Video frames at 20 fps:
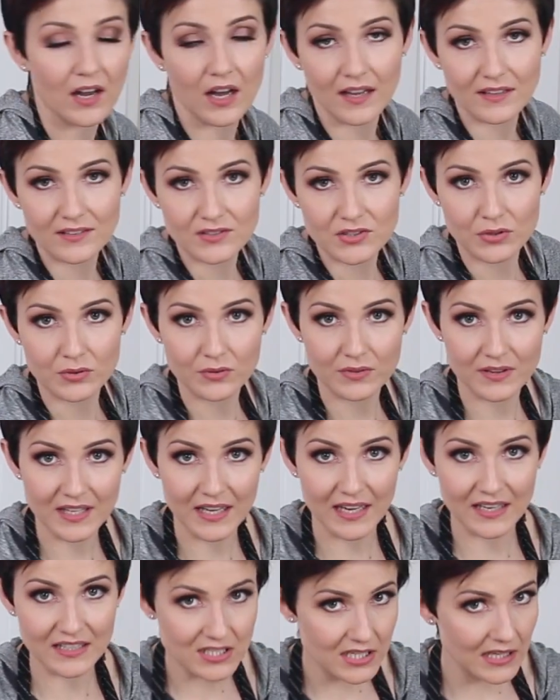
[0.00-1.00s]
onto
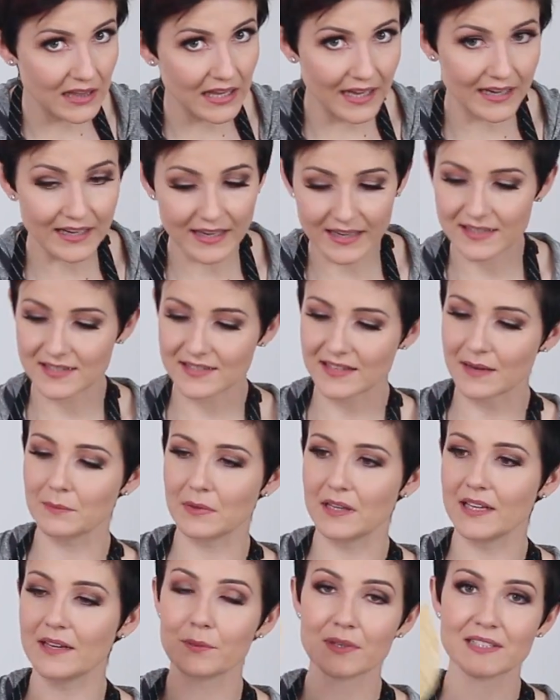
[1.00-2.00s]
the enchilada
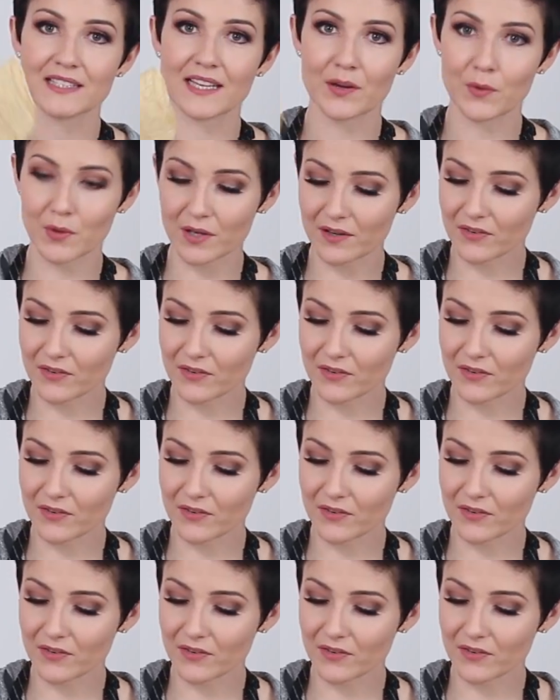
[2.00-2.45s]
assembly. We take one